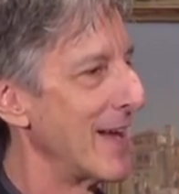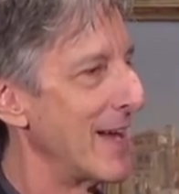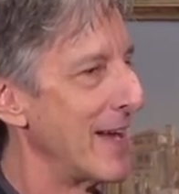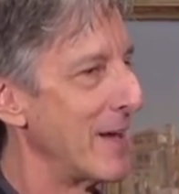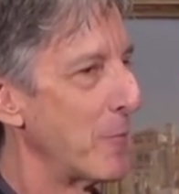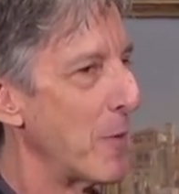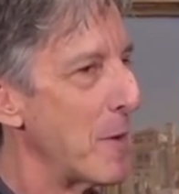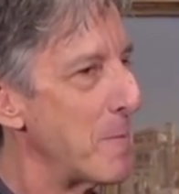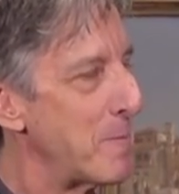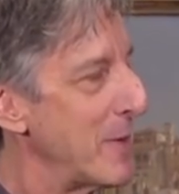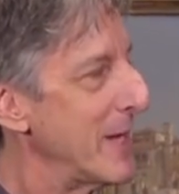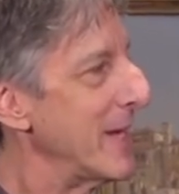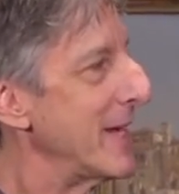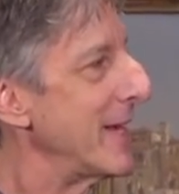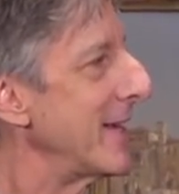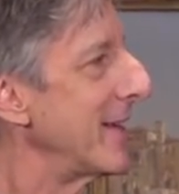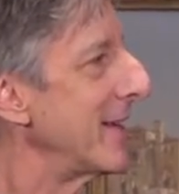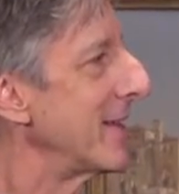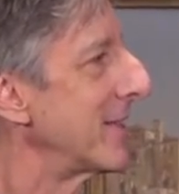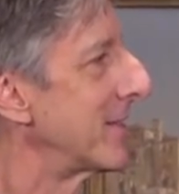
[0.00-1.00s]
it would
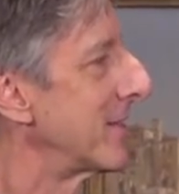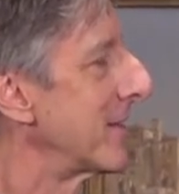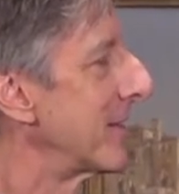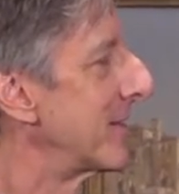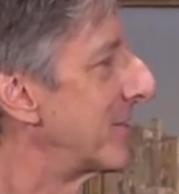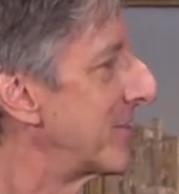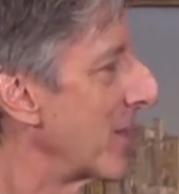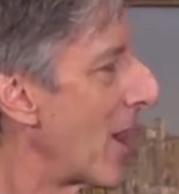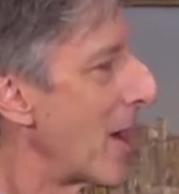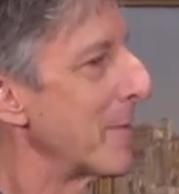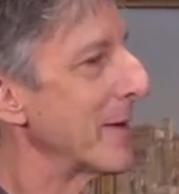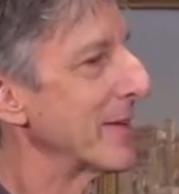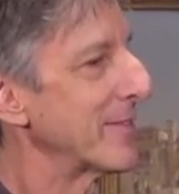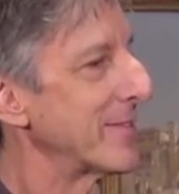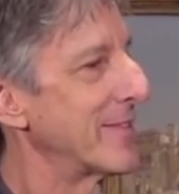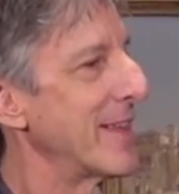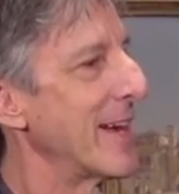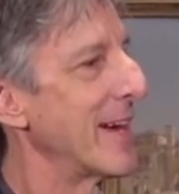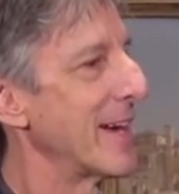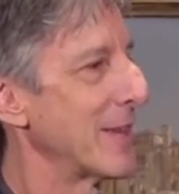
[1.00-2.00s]
be the
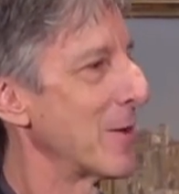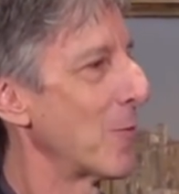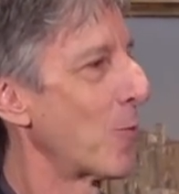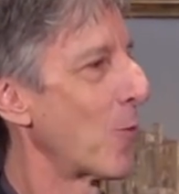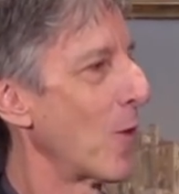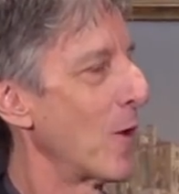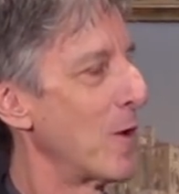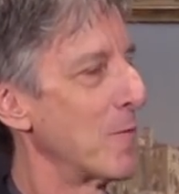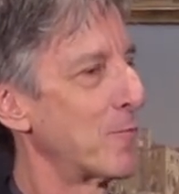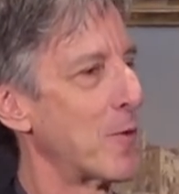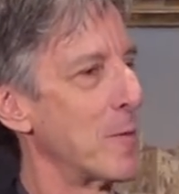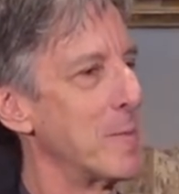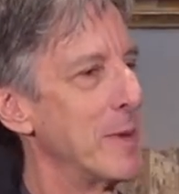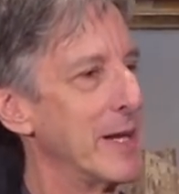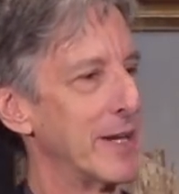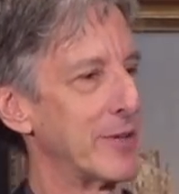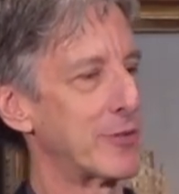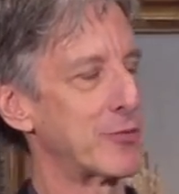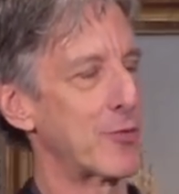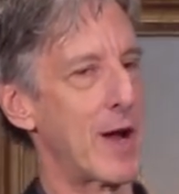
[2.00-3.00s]
dumbest thing in the world for
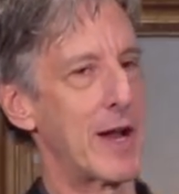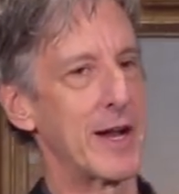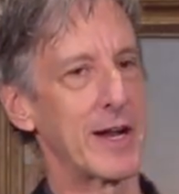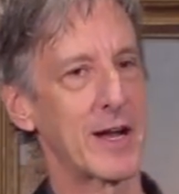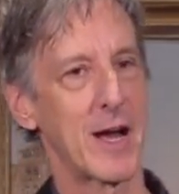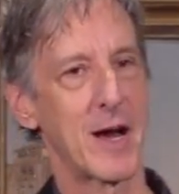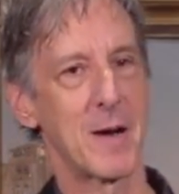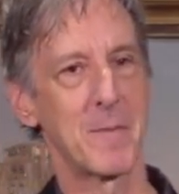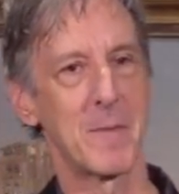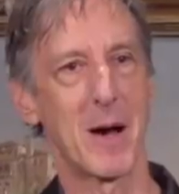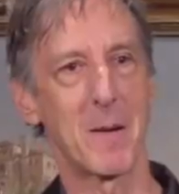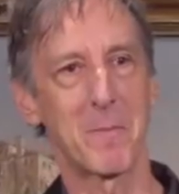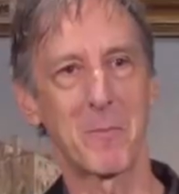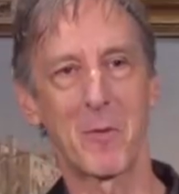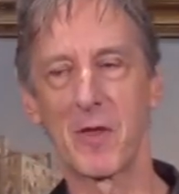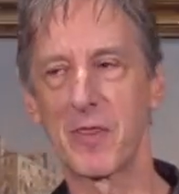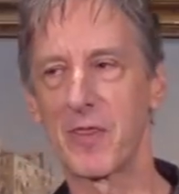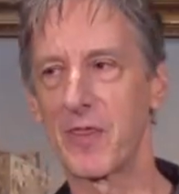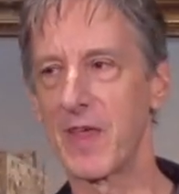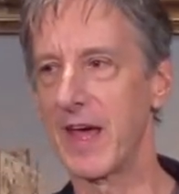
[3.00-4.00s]
me to try to come up
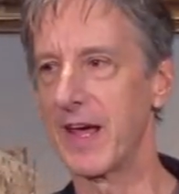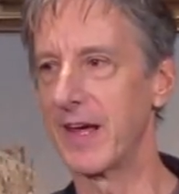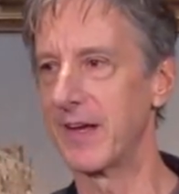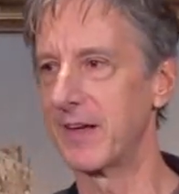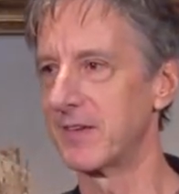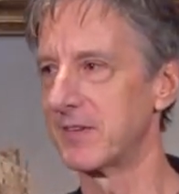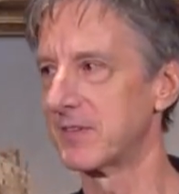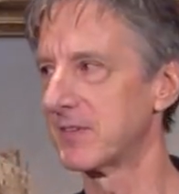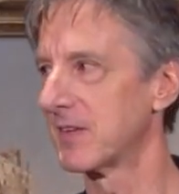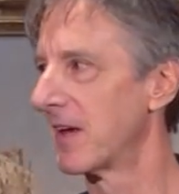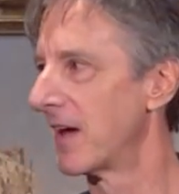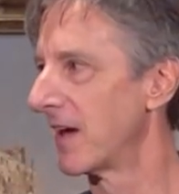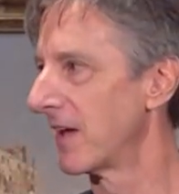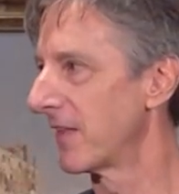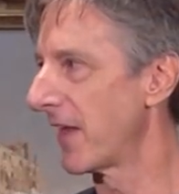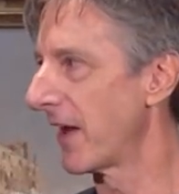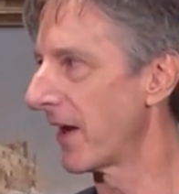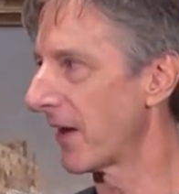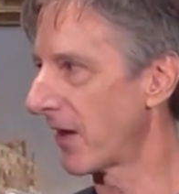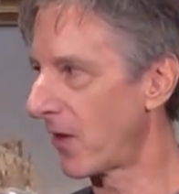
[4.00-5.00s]
with things
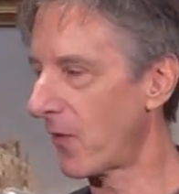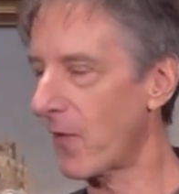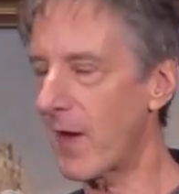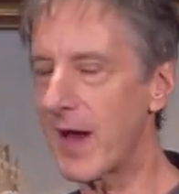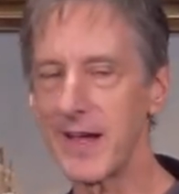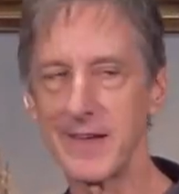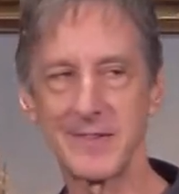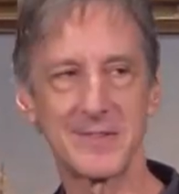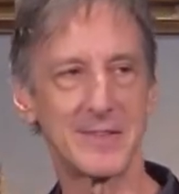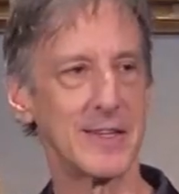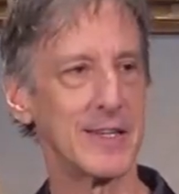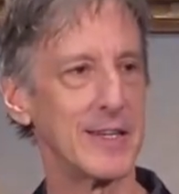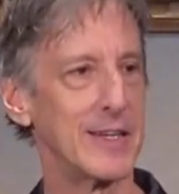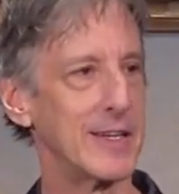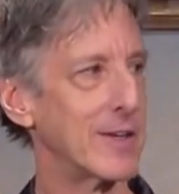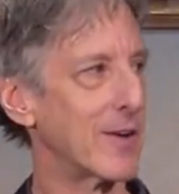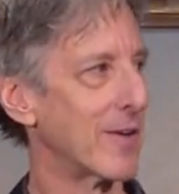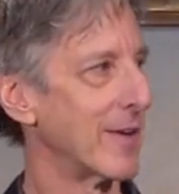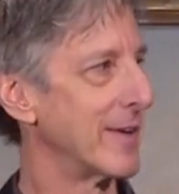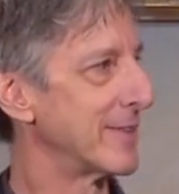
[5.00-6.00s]
that are
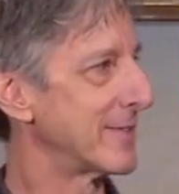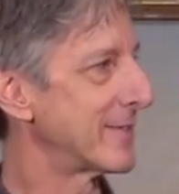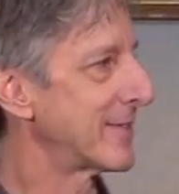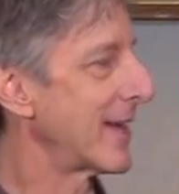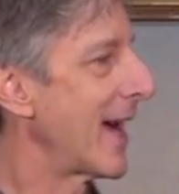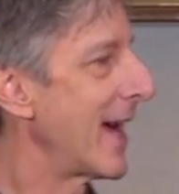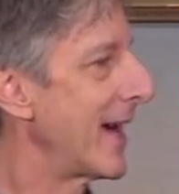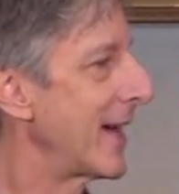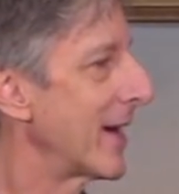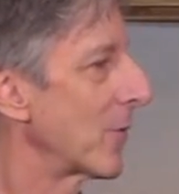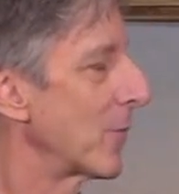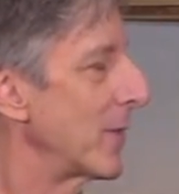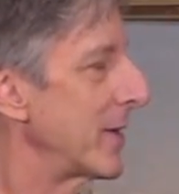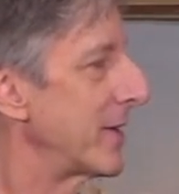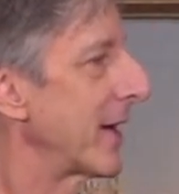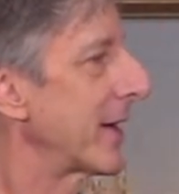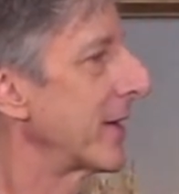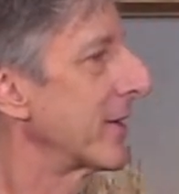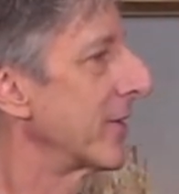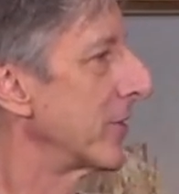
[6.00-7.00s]
crazy or insane or
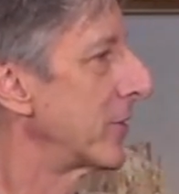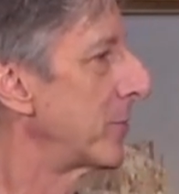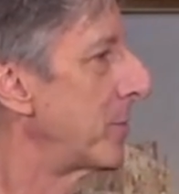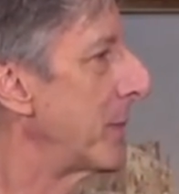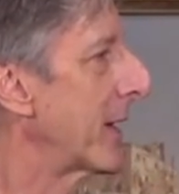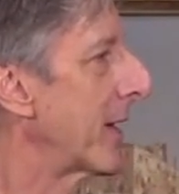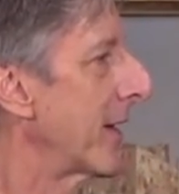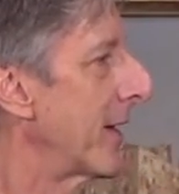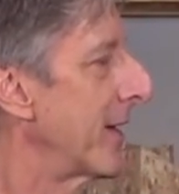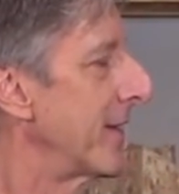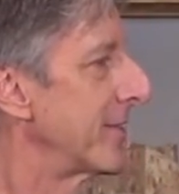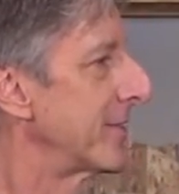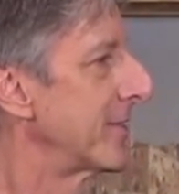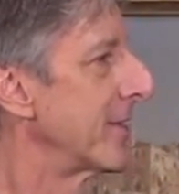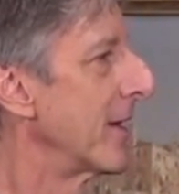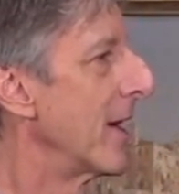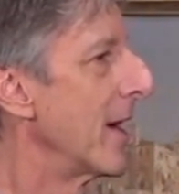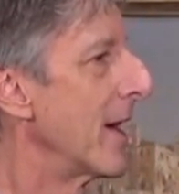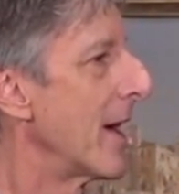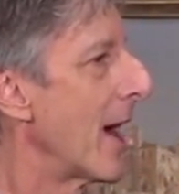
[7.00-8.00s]
ridiculous, because,
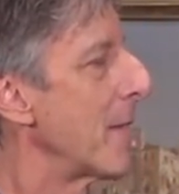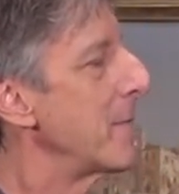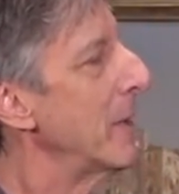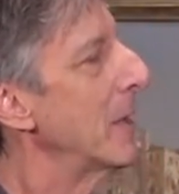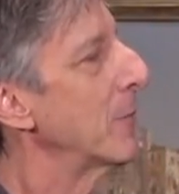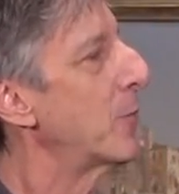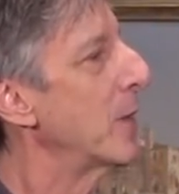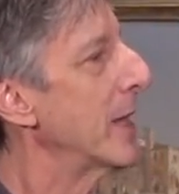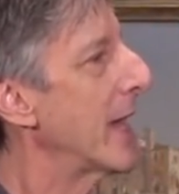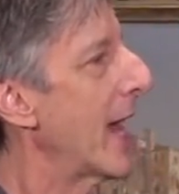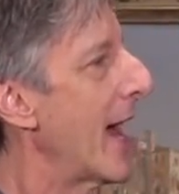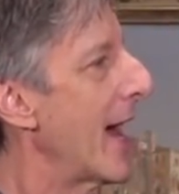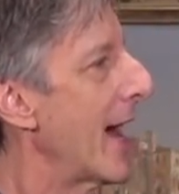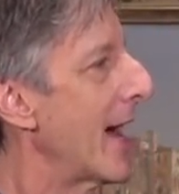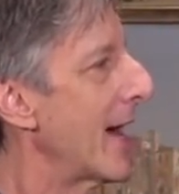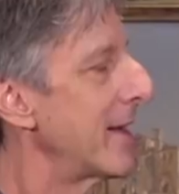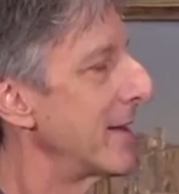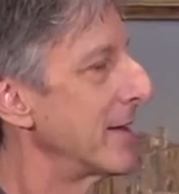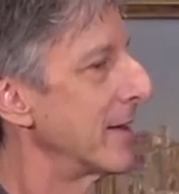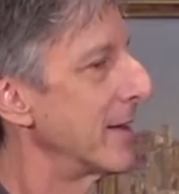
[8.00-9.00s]
I mean, if we
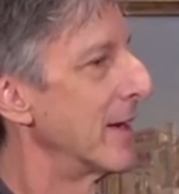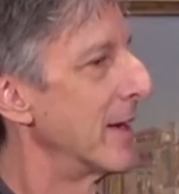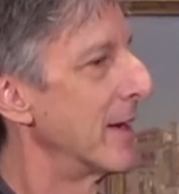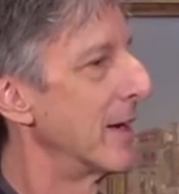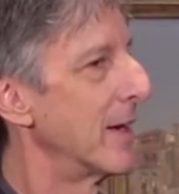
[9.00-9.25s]
had,